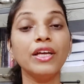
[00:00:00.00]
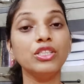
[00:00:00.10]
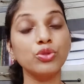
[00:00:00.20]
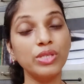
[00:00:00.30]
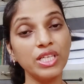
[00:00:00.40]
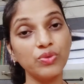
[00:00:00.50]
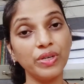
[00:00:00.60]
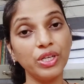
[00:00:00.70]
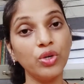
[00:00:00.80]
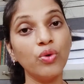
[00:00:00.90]
In today's
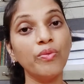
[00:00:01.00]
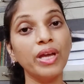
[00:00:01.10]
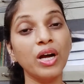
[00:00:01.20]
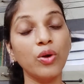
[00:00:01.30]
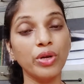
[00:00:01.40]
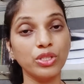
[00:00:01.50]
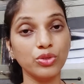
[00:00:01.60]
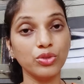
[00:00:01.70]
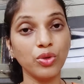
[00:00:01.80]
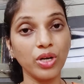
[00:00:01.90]
video, we are going
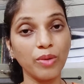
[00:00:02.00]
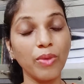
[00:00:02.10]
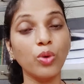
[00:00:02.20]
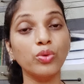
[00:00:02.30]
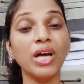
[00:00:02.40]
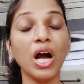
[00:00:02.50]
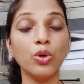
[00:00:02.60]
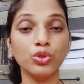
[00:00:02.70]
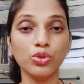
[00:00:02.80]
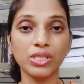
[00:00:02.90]
to talk about
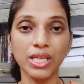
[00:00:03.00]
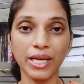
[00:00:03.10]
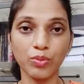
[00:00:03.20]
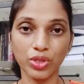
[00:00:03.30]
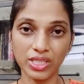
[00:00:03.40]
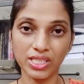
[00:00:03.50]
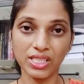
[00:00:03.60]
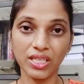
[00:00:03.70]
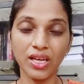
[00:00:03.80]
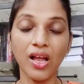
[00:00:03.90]
how to select
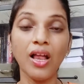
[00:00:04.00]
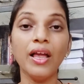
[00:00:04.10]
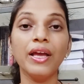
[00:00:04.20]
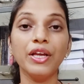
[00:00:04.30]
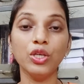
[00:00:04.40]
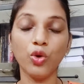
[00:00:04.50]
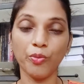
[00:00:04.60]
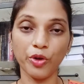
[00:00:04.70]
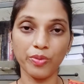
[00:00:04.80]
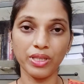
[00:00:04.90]
potency in
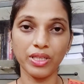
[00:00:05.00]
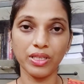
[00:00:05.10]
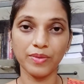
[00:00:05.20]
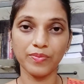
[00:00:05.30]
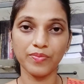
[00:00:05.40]
homeopathy.